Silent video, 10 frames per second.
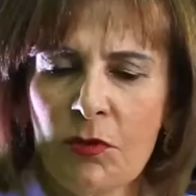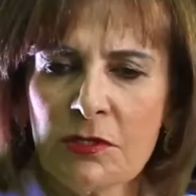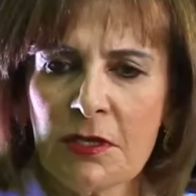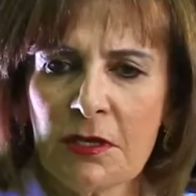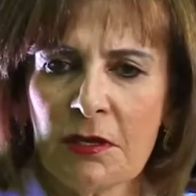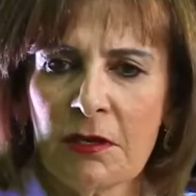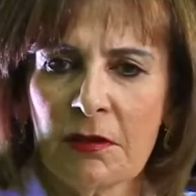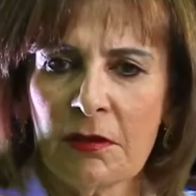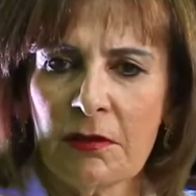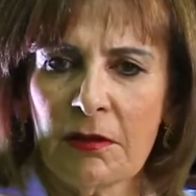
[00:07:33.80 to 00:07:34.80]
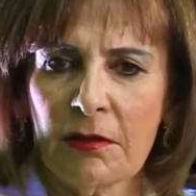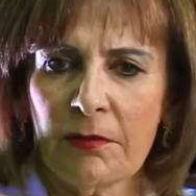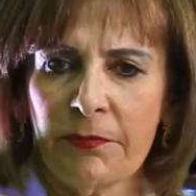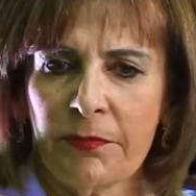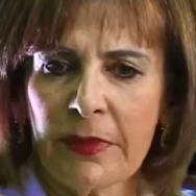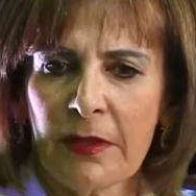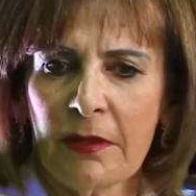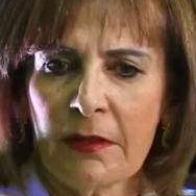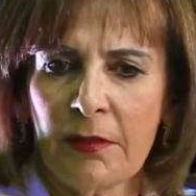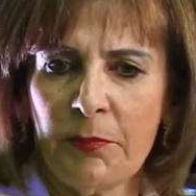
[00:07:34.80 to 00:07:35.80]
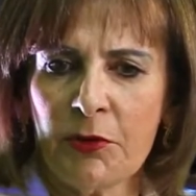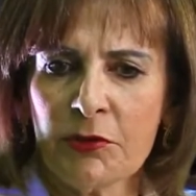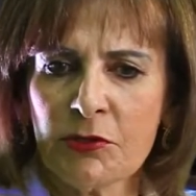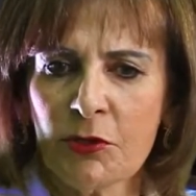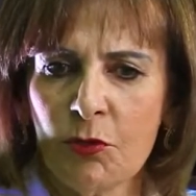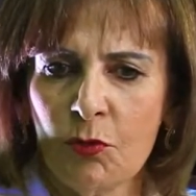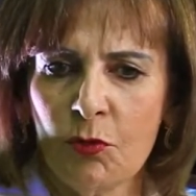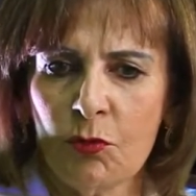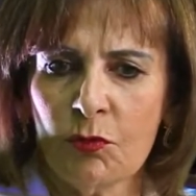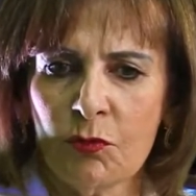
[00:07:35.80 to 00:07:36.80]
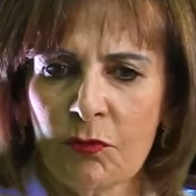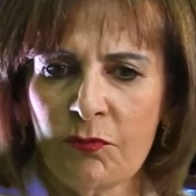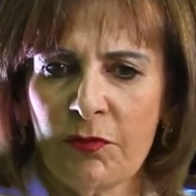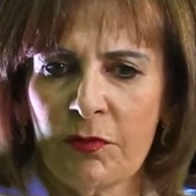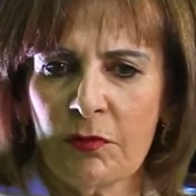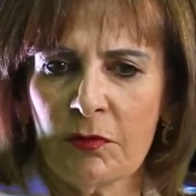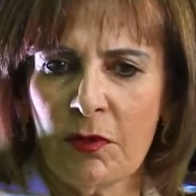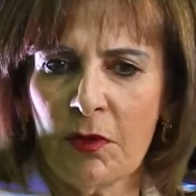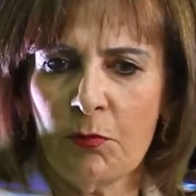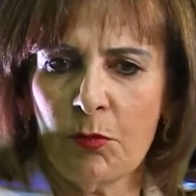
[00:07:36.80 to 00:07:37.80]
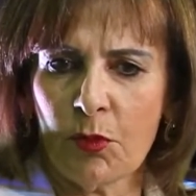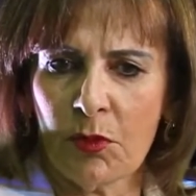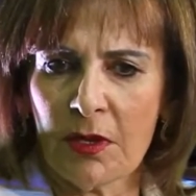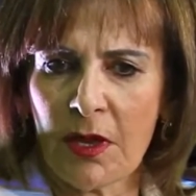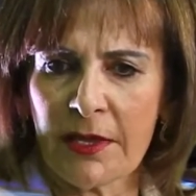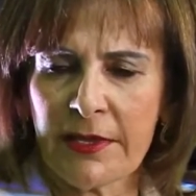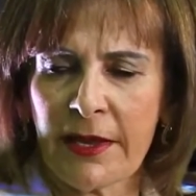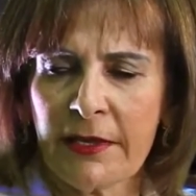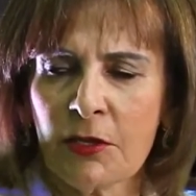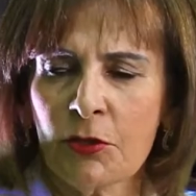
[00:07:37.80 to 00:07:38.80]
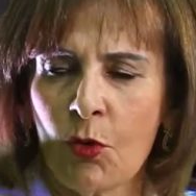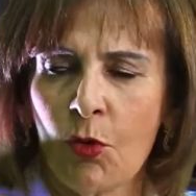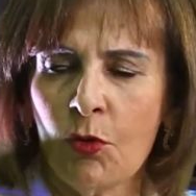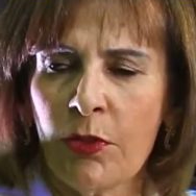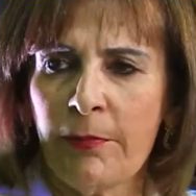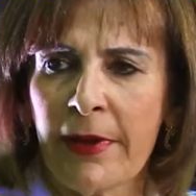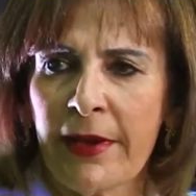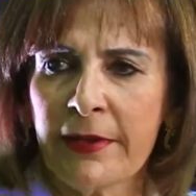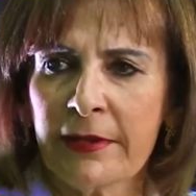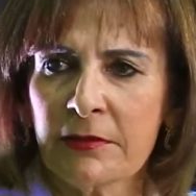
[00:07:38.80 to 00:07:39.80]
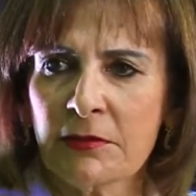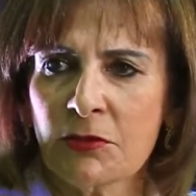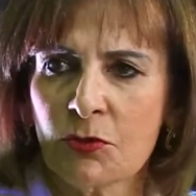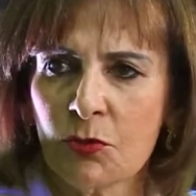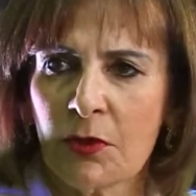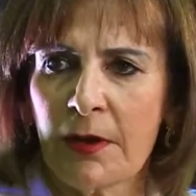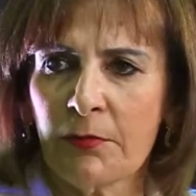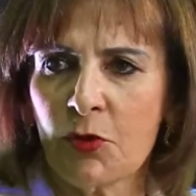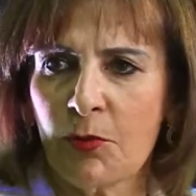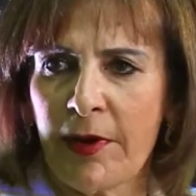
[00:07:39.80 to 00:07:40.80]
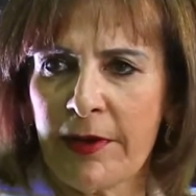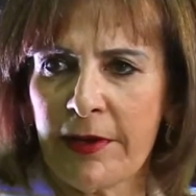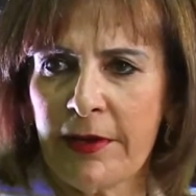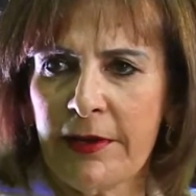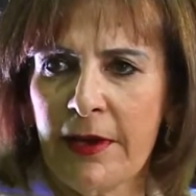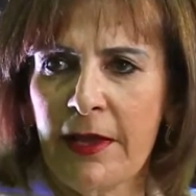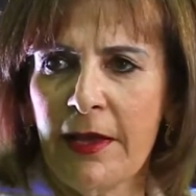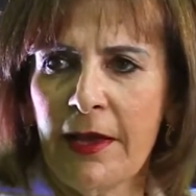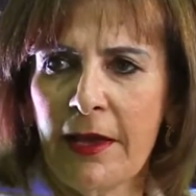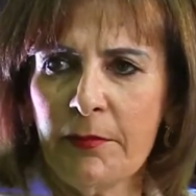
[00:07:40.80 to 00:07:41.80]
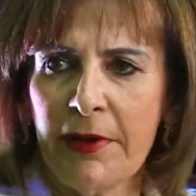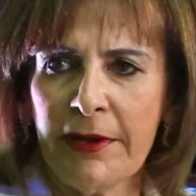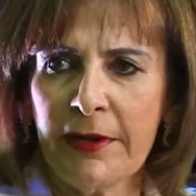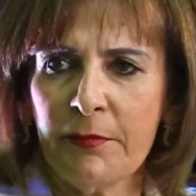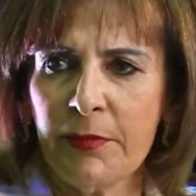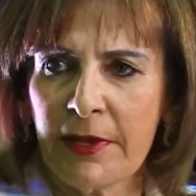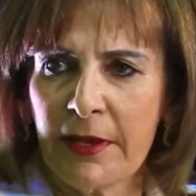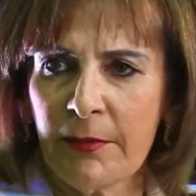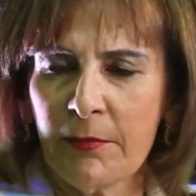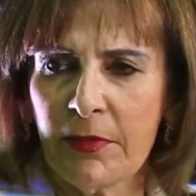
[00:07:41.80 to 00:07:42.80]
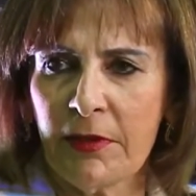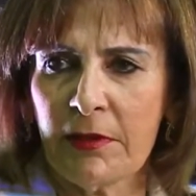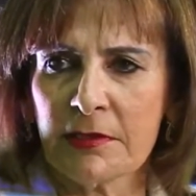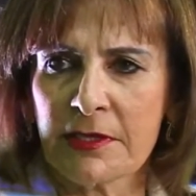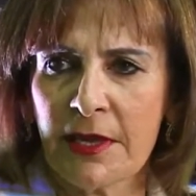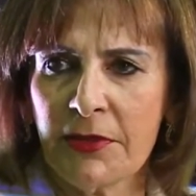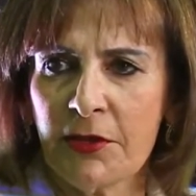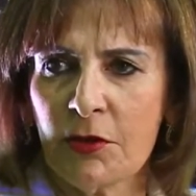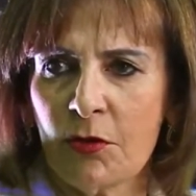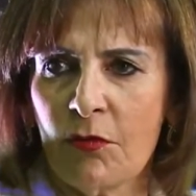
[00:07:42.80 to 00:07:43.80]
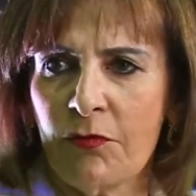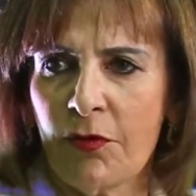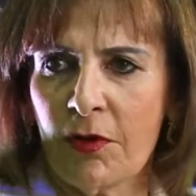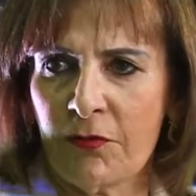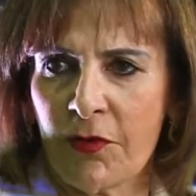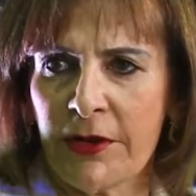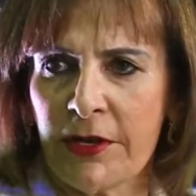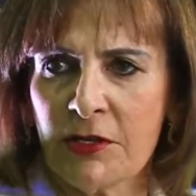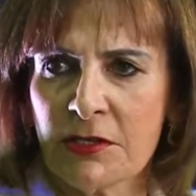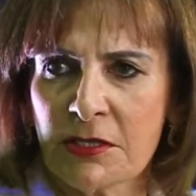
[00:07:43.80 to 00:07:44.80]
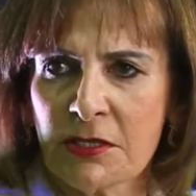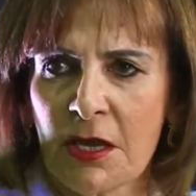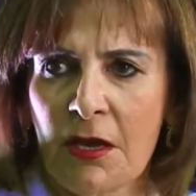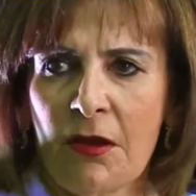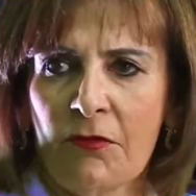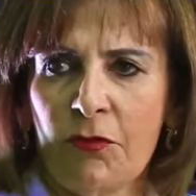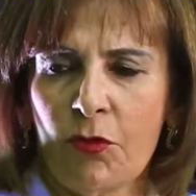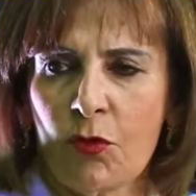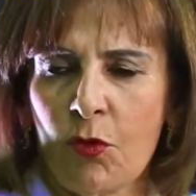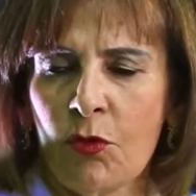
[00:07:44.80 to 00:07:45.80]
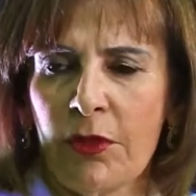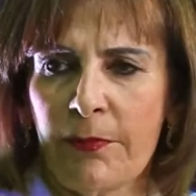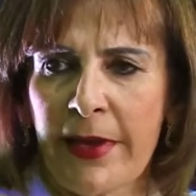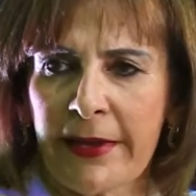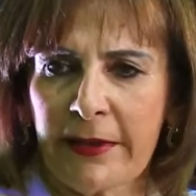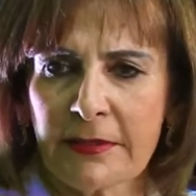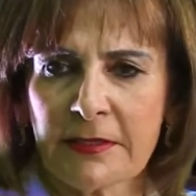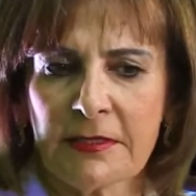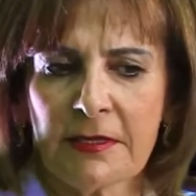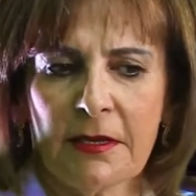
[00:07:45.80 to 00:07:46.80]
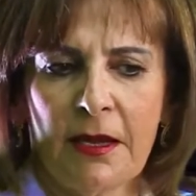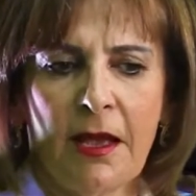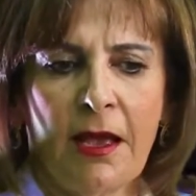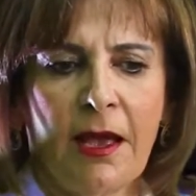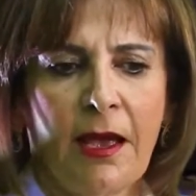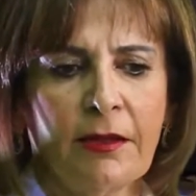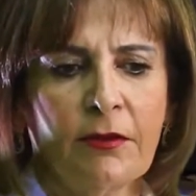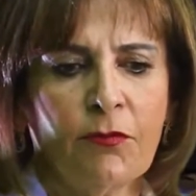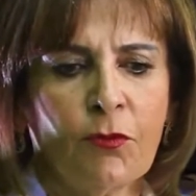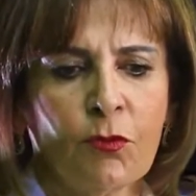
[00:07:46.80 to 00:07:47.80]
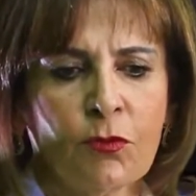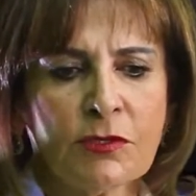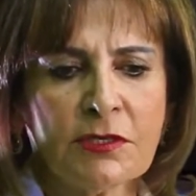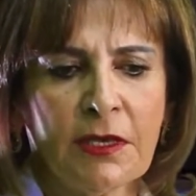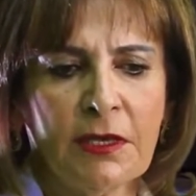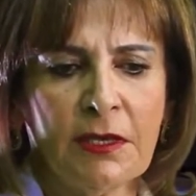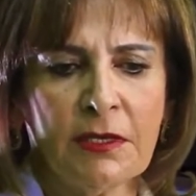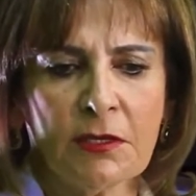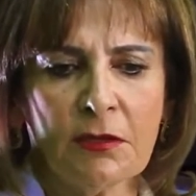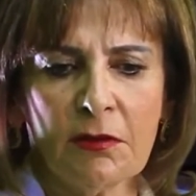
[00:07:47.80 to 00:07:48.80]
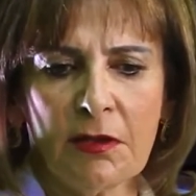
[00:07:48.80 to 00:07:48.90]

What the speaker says: was the person who attracted all the bankers to come to Bahrain, and Bahrain became the center of finance for all the banks. And of course, he